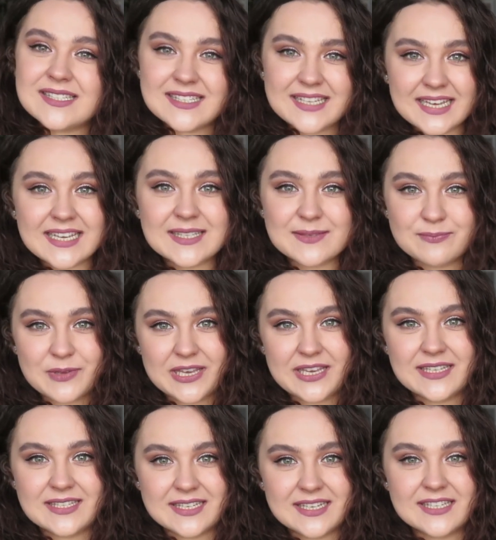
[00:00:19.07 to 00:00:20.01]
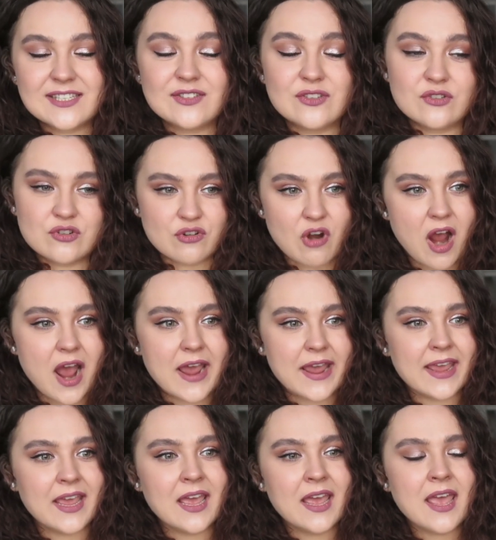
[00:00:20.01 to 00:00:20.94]
6 pieces to
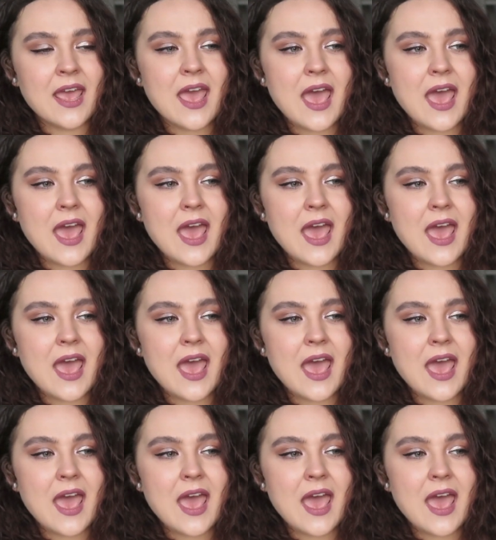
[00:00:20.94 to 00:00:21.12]
try,